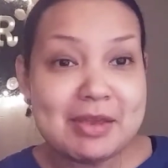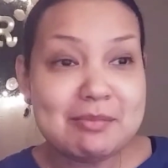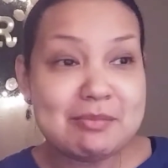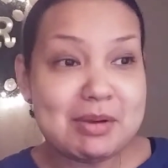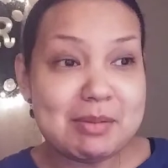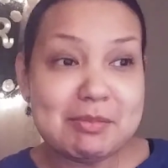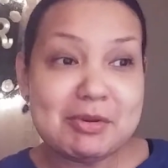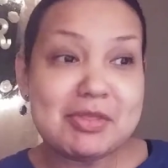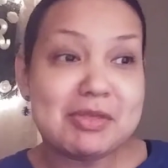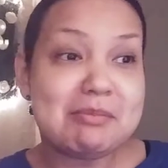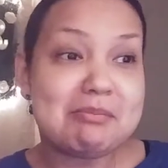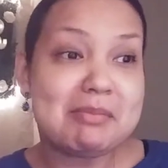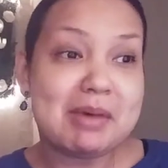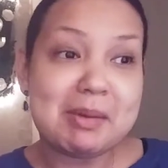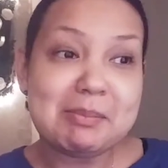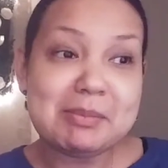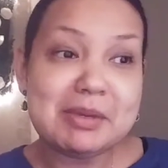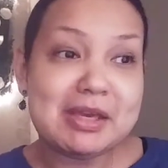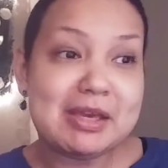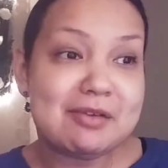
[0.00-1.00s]
Remember The
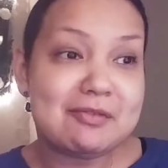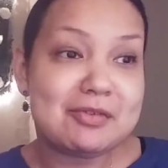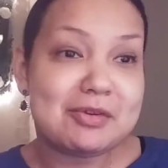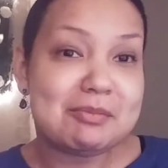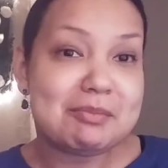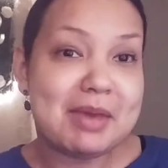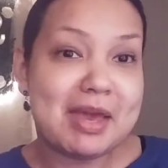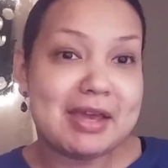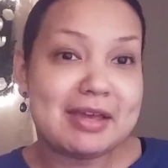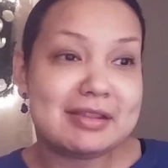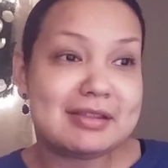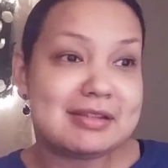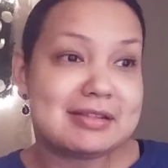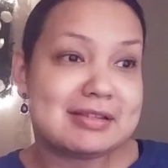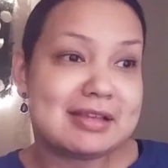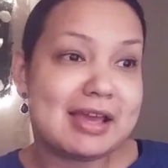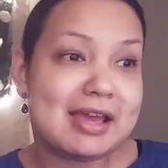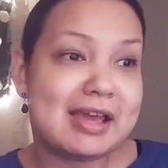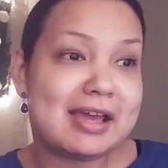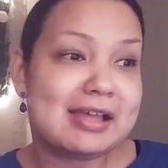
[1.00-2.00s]
Mummy from back in the
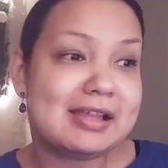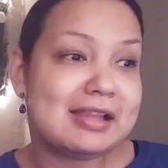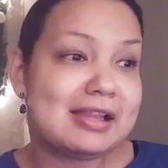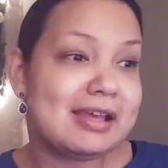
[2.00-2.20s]
day?